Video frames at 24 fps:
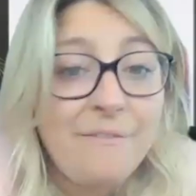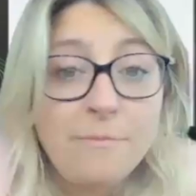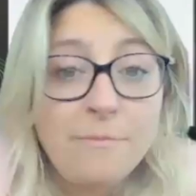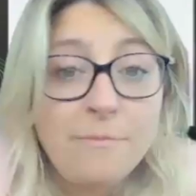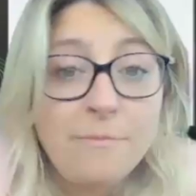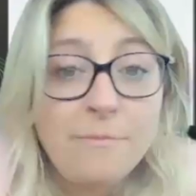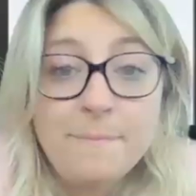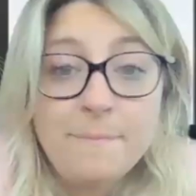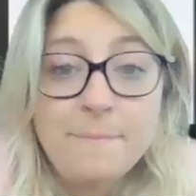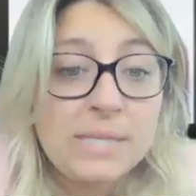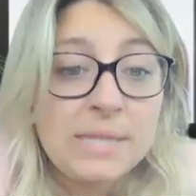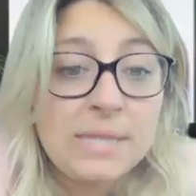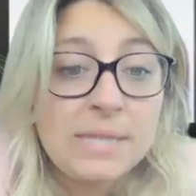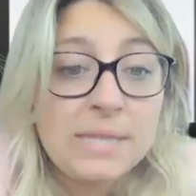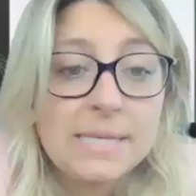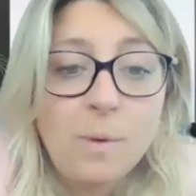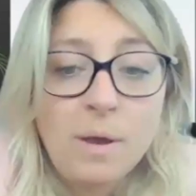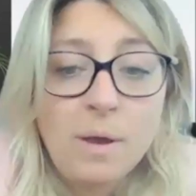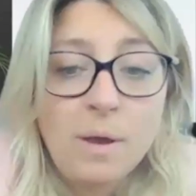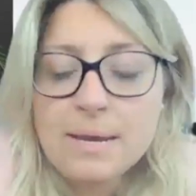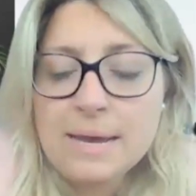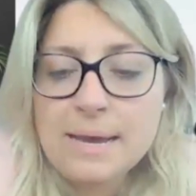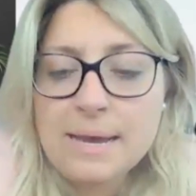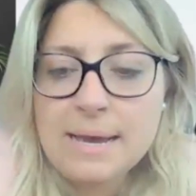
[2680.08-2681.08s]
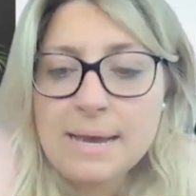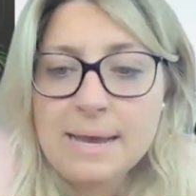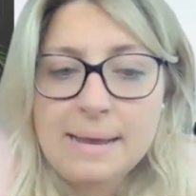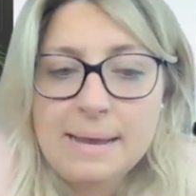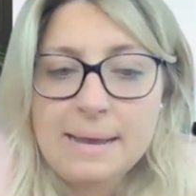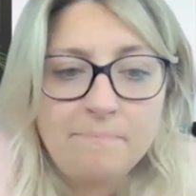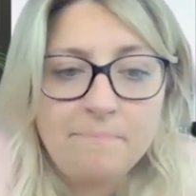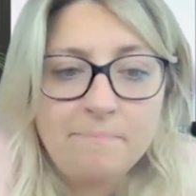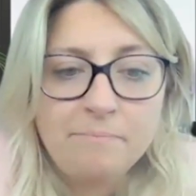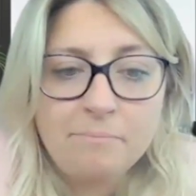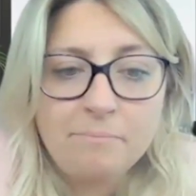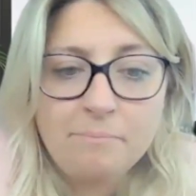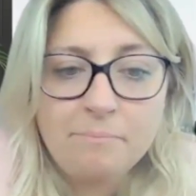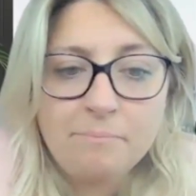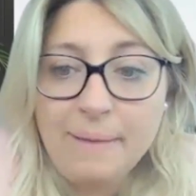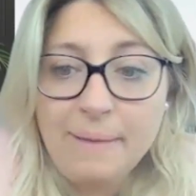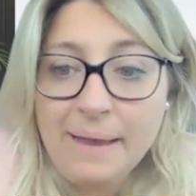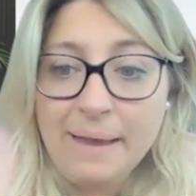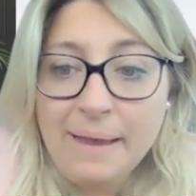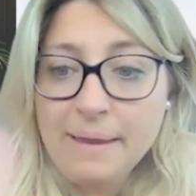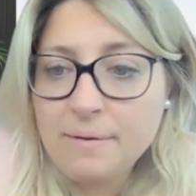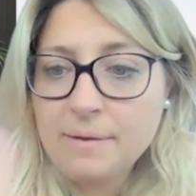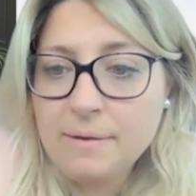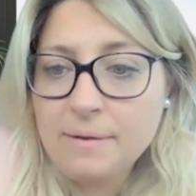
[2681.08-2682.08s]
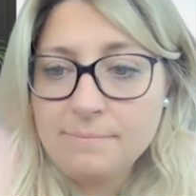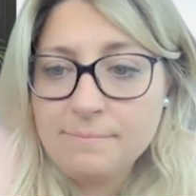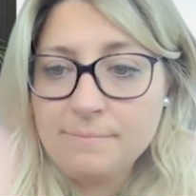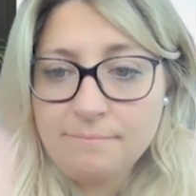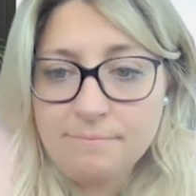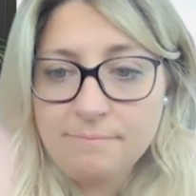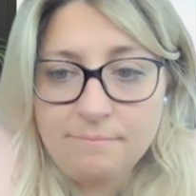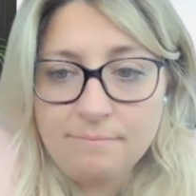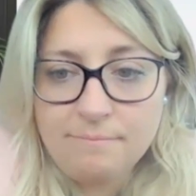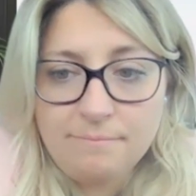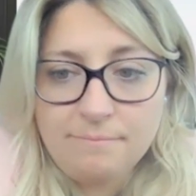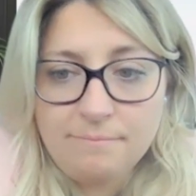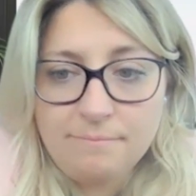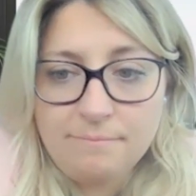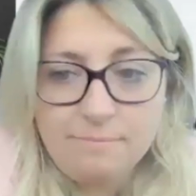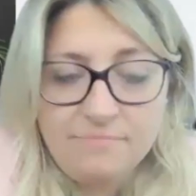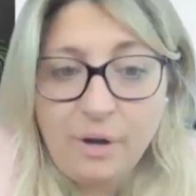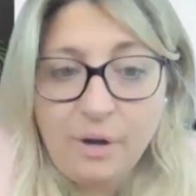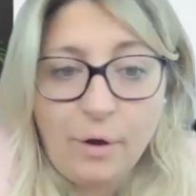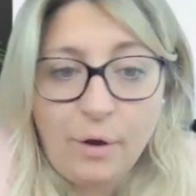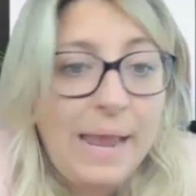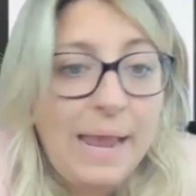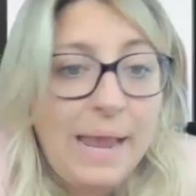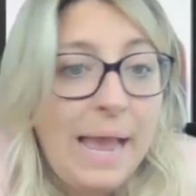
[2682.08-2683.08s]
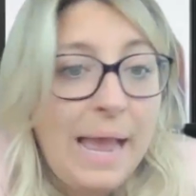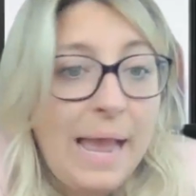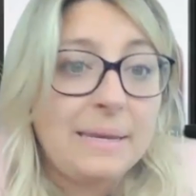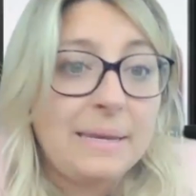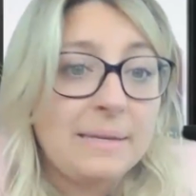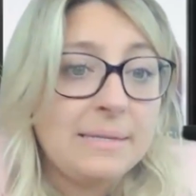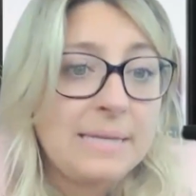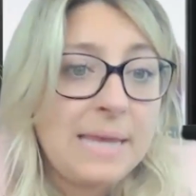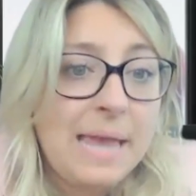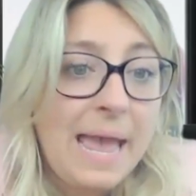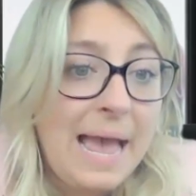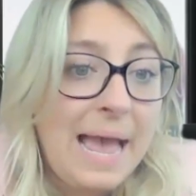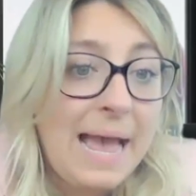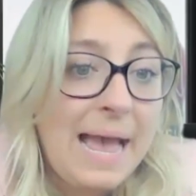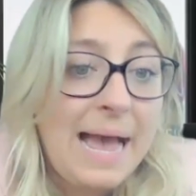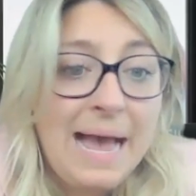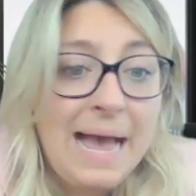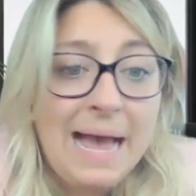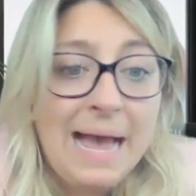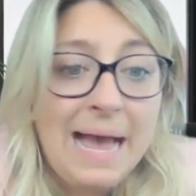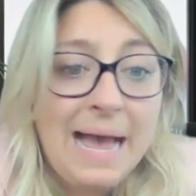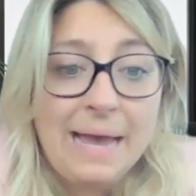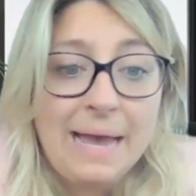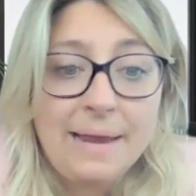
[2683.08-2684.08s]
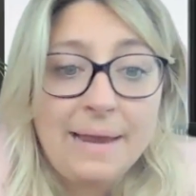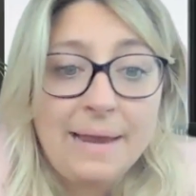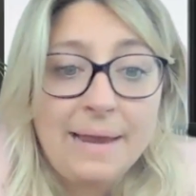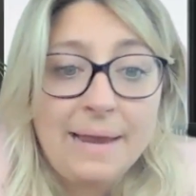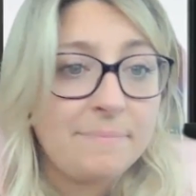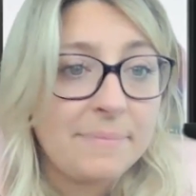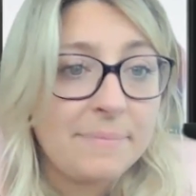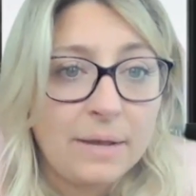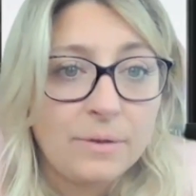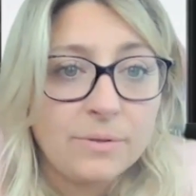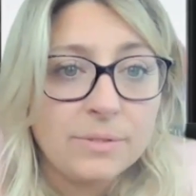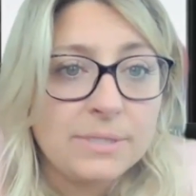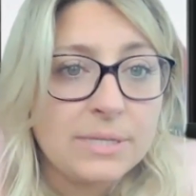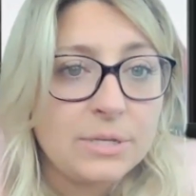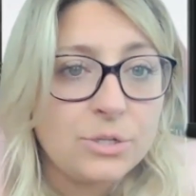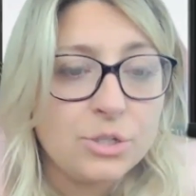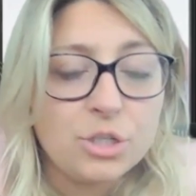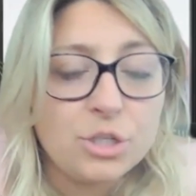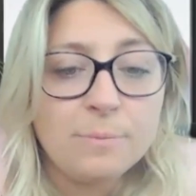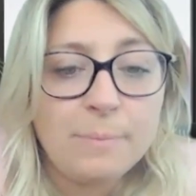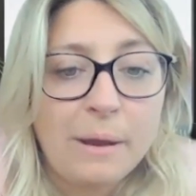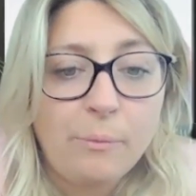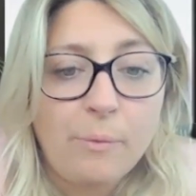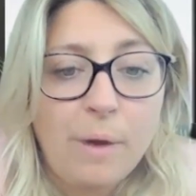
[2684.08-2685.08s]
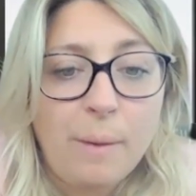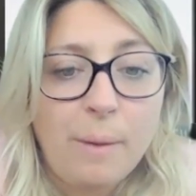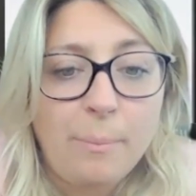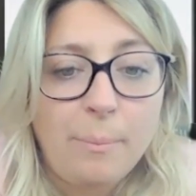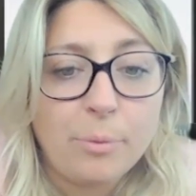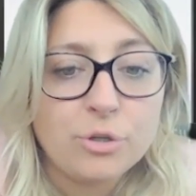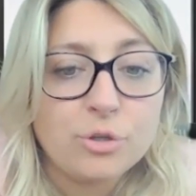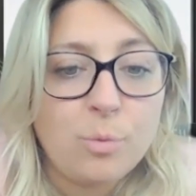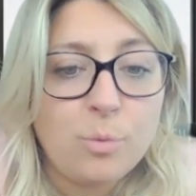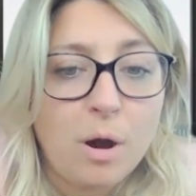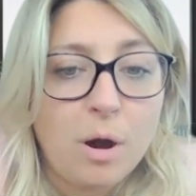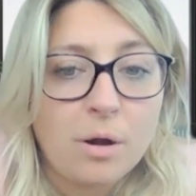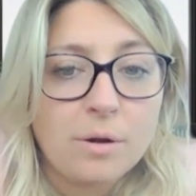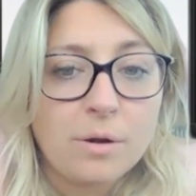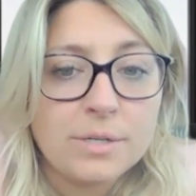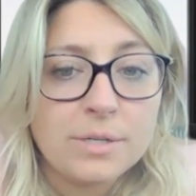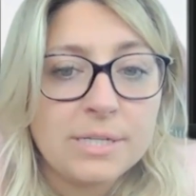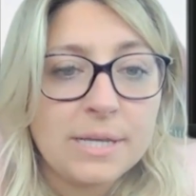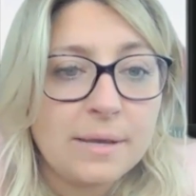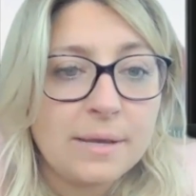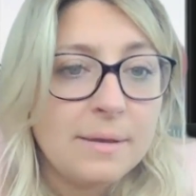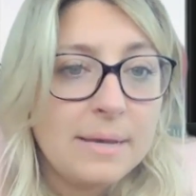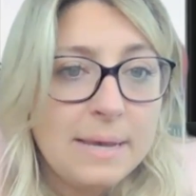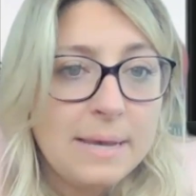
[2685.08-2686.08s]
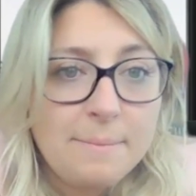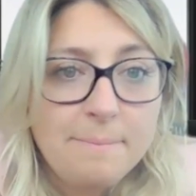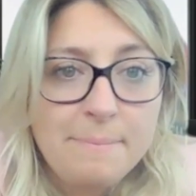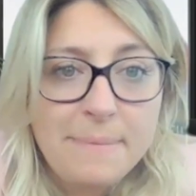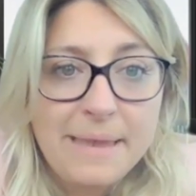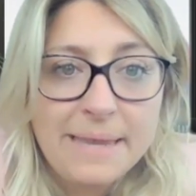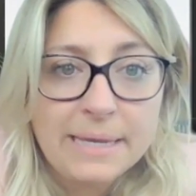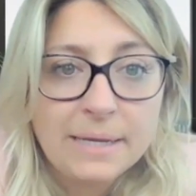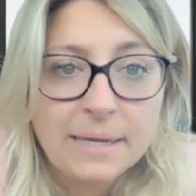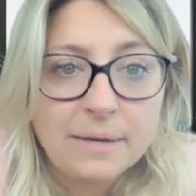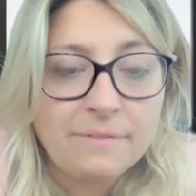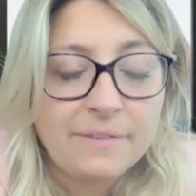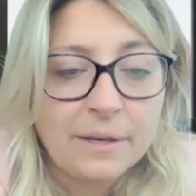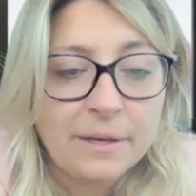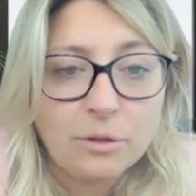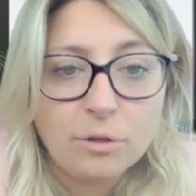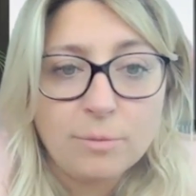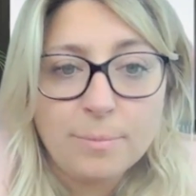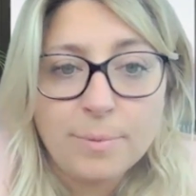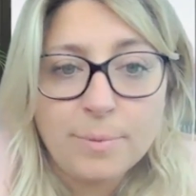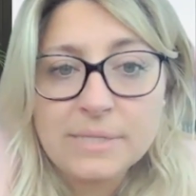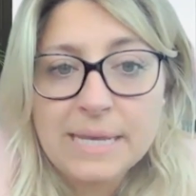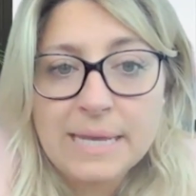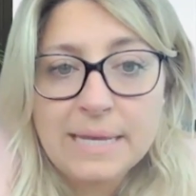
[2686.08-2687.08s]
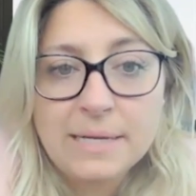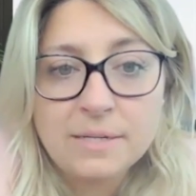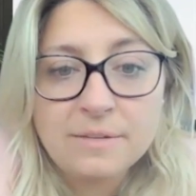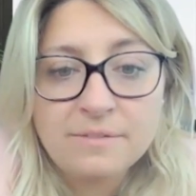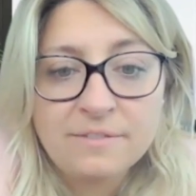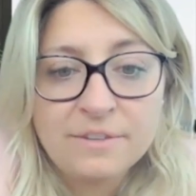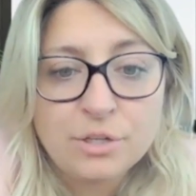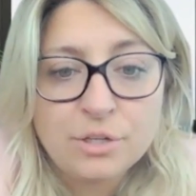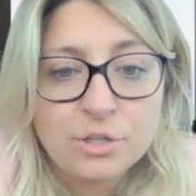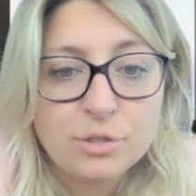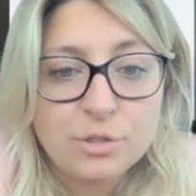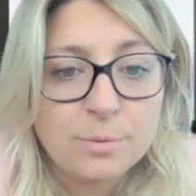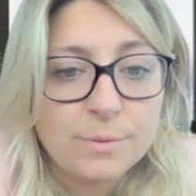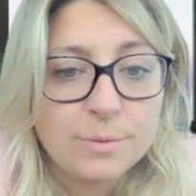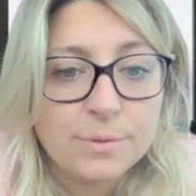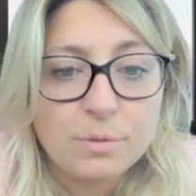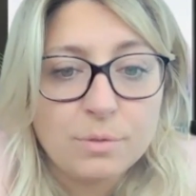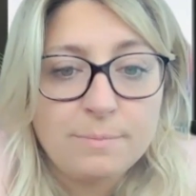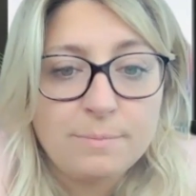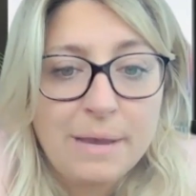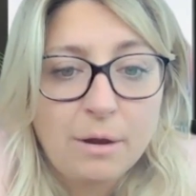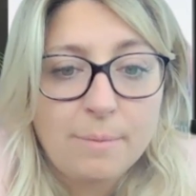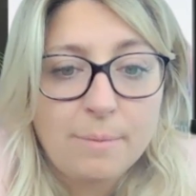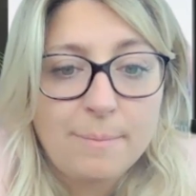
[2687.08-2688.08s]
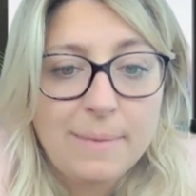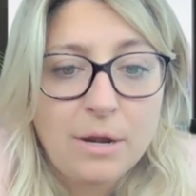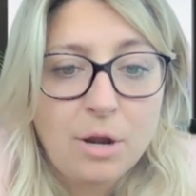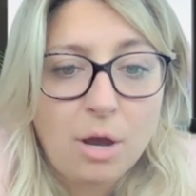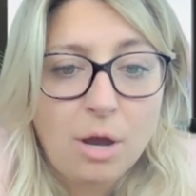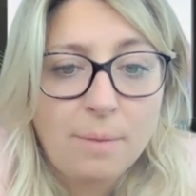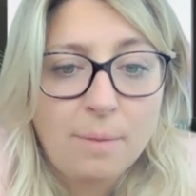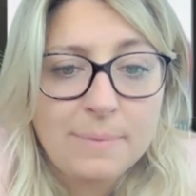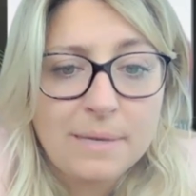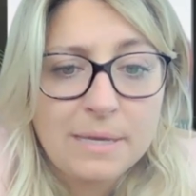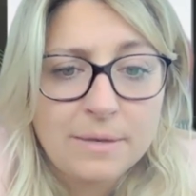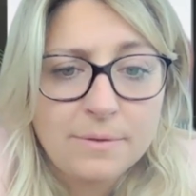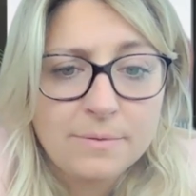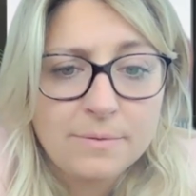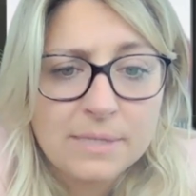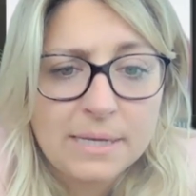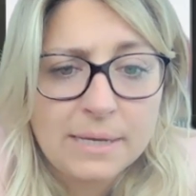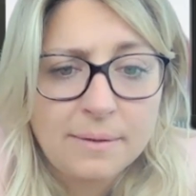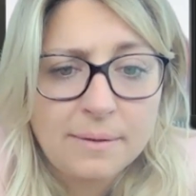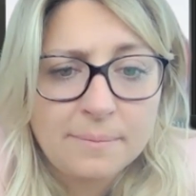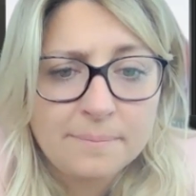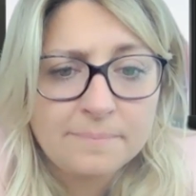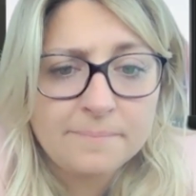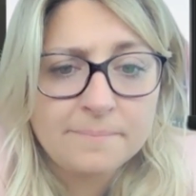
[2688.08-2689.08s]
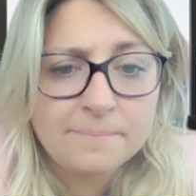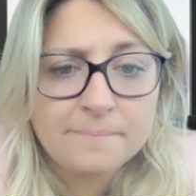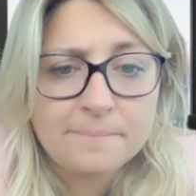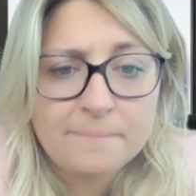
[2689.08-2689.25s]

been using this one, but I'm very happy to add something else into my repertoire to make it available to individuals who may or may not be using.